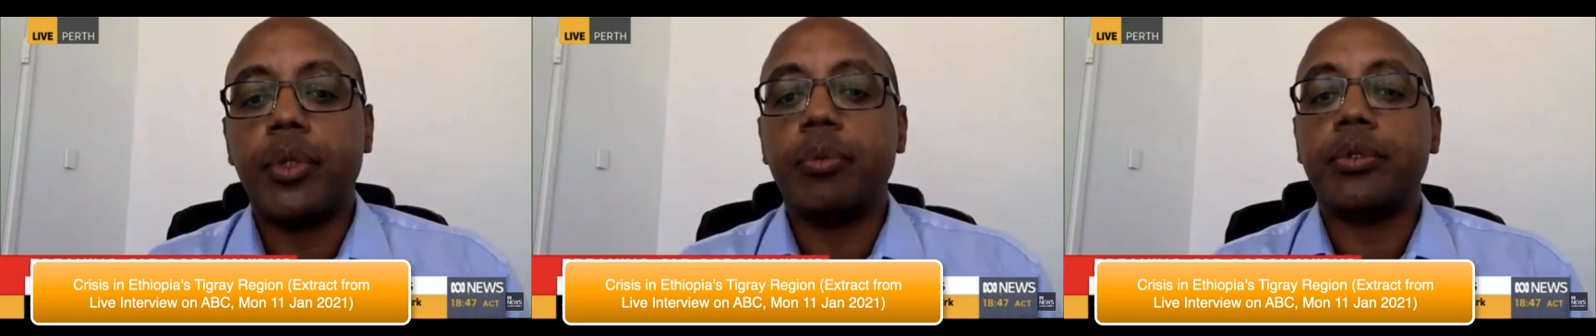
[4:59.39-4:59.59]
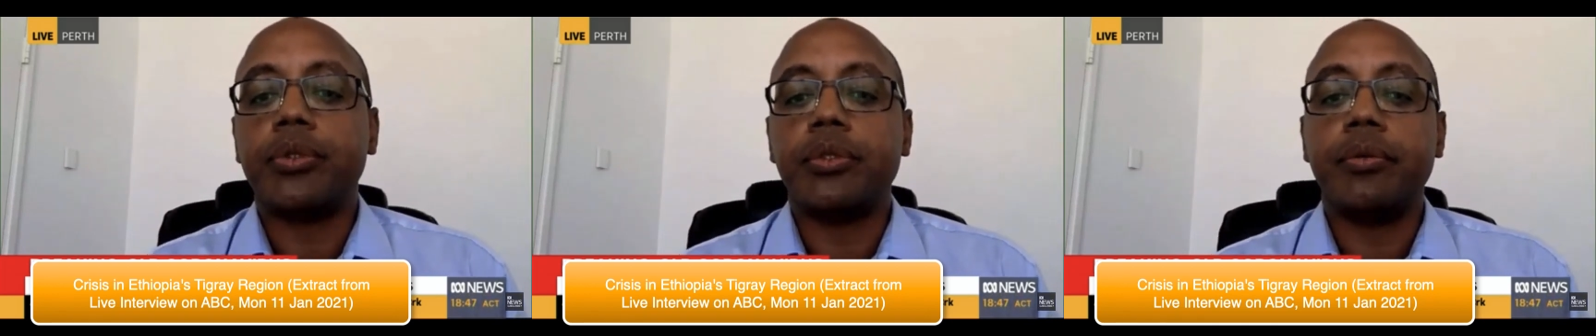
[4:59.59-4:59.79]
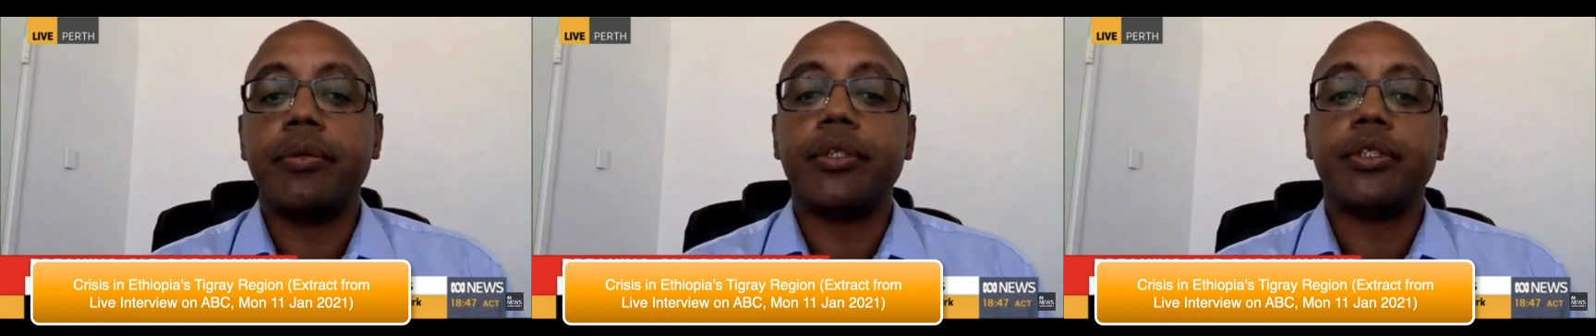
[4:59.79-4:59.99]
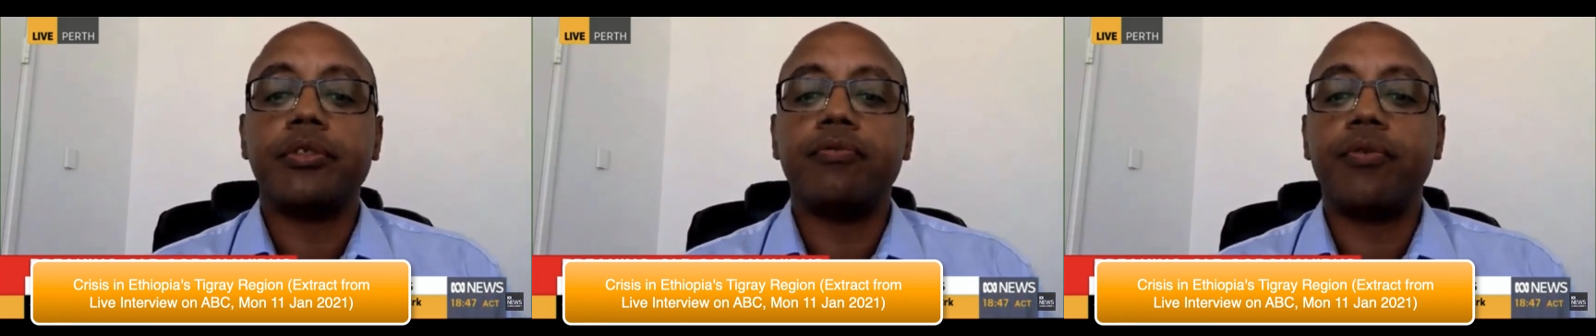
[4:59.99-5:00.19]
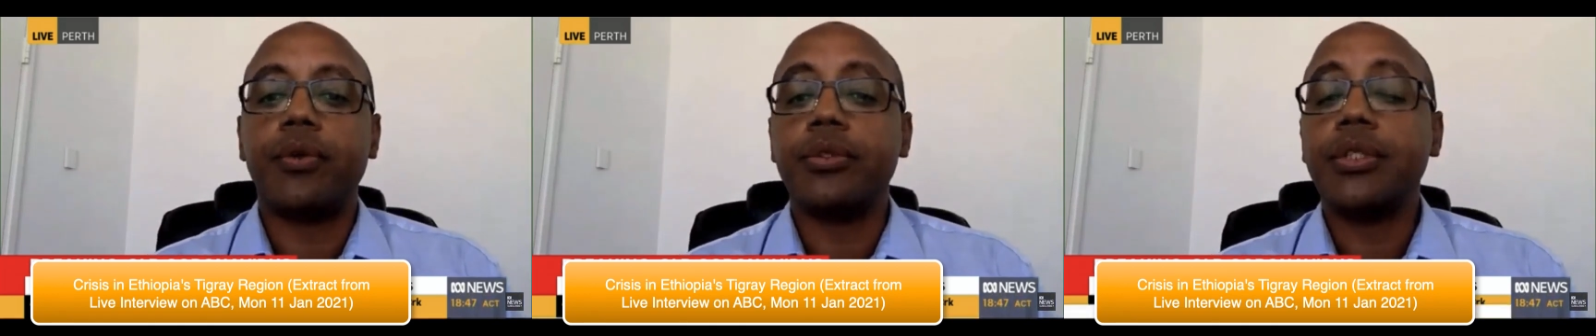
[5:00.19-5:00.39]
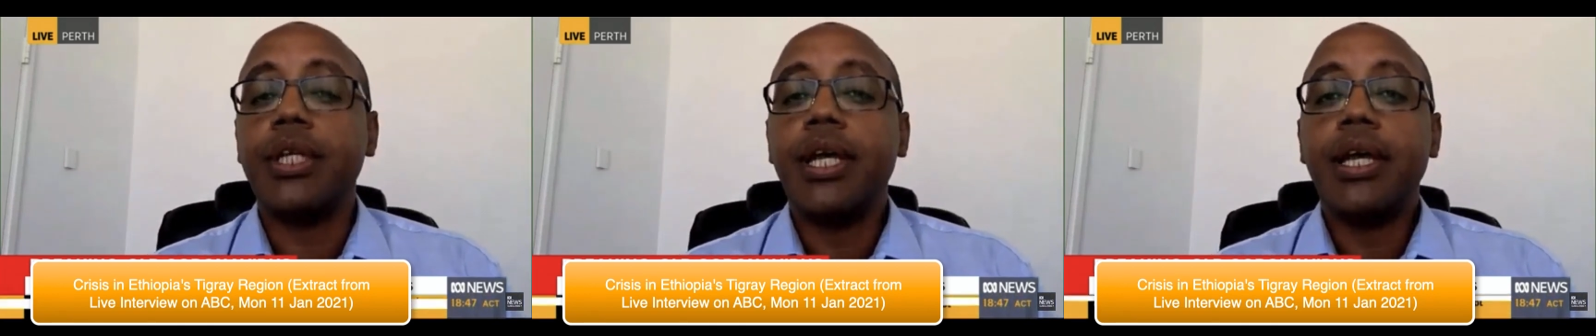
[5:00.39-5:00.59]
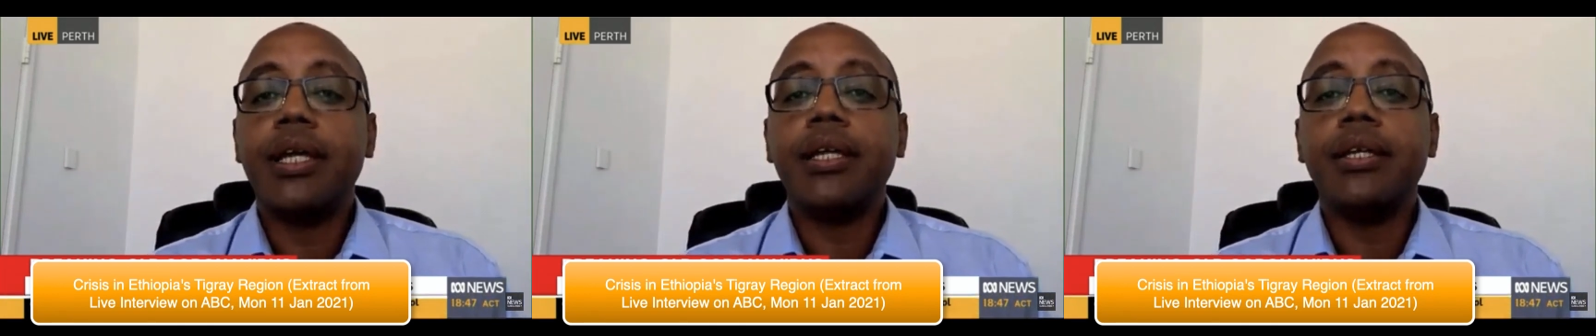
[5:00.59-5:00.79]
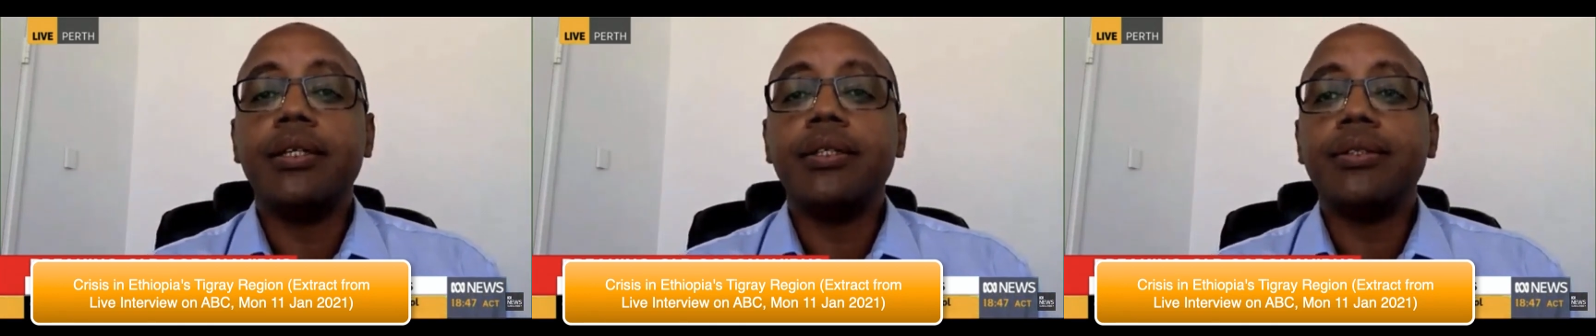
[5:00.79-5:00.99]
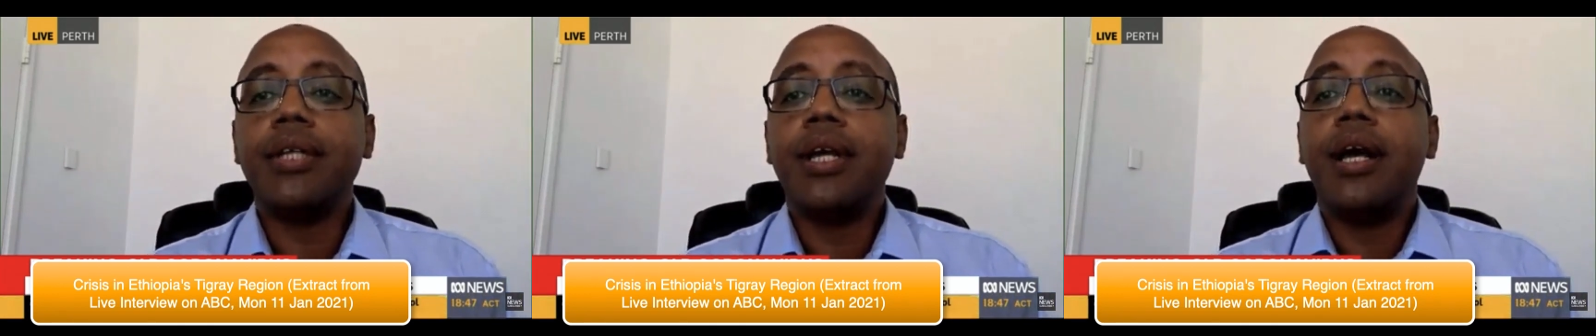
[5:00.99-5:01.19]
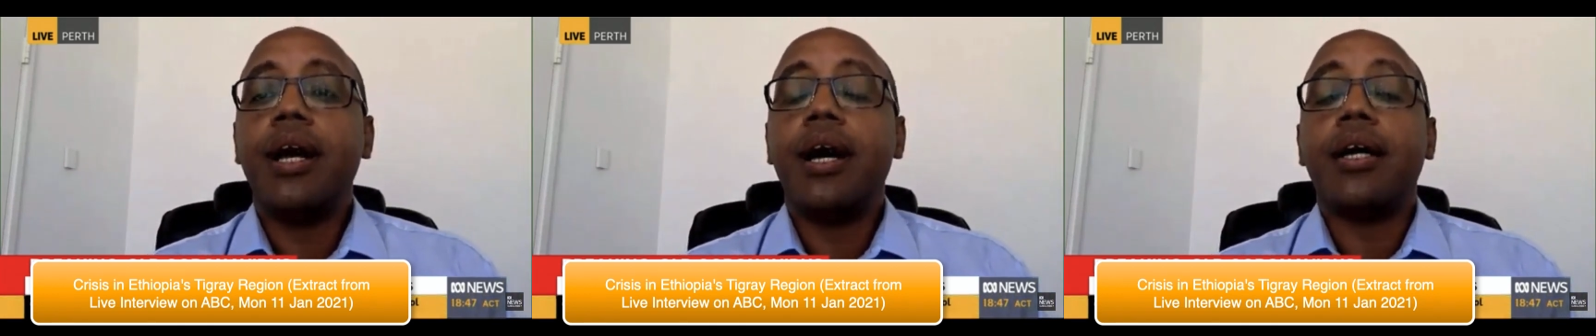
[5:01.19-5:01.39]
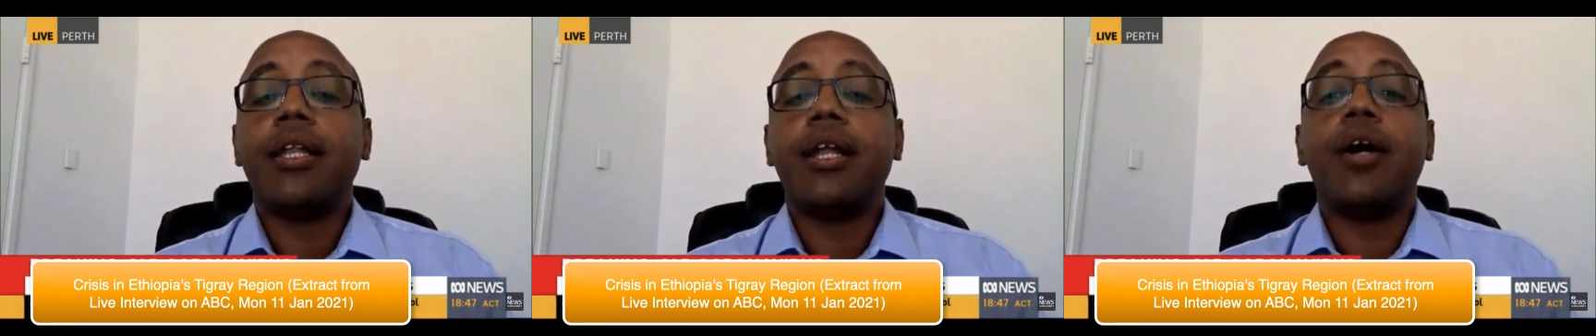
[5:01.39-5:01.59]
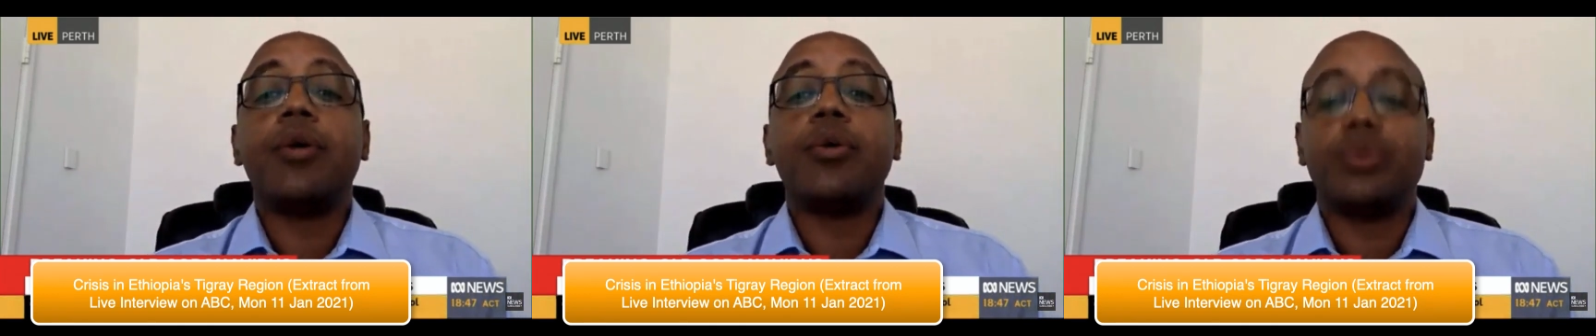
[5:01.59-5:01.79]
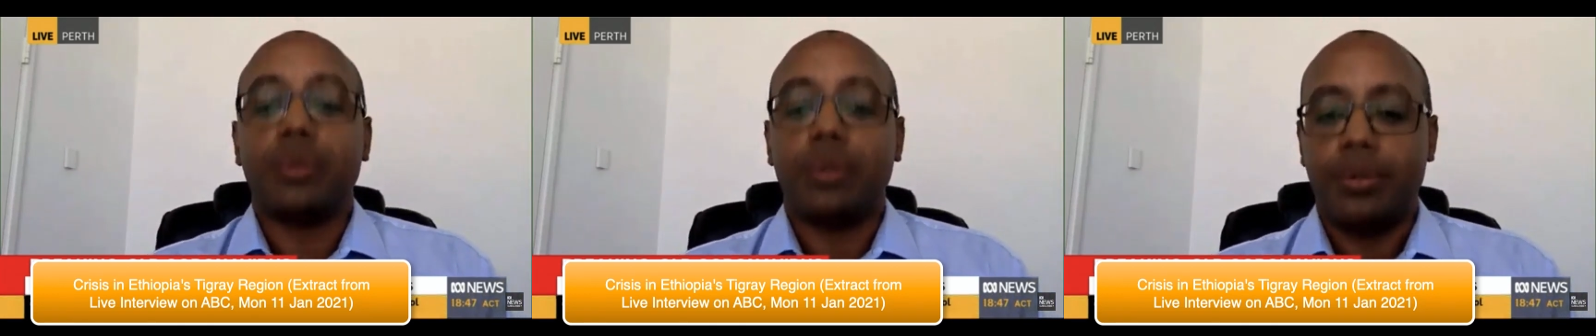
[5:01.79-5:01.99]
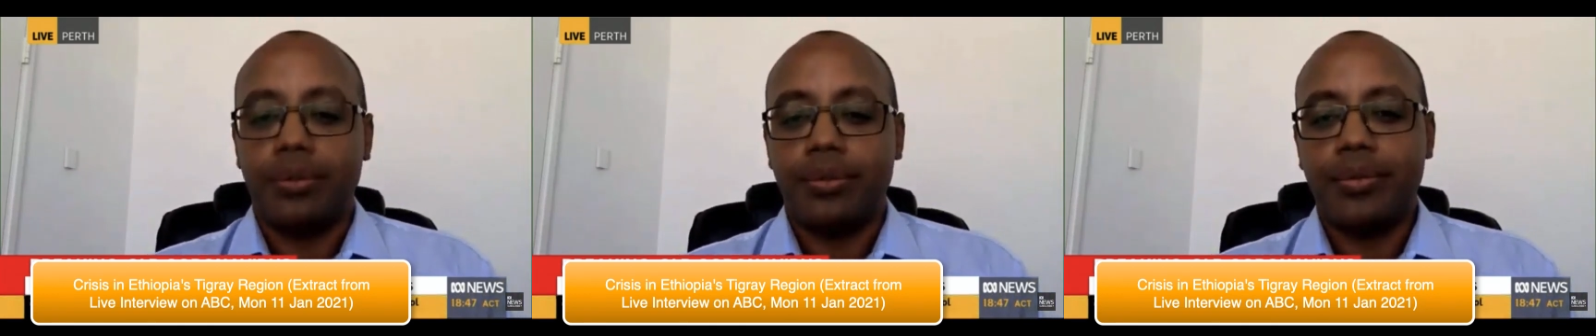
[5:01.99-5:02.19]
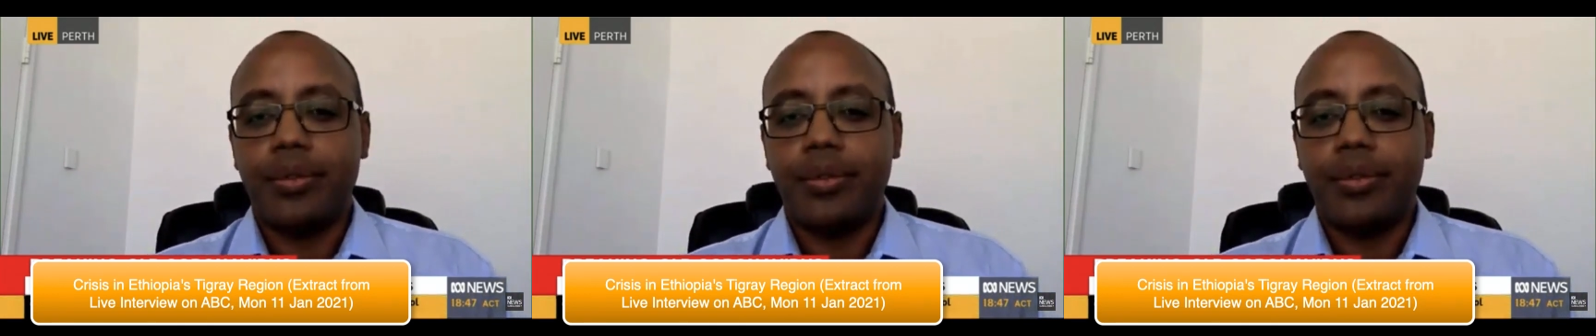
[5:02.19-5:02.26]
People's Liberation Front, is an outlaw.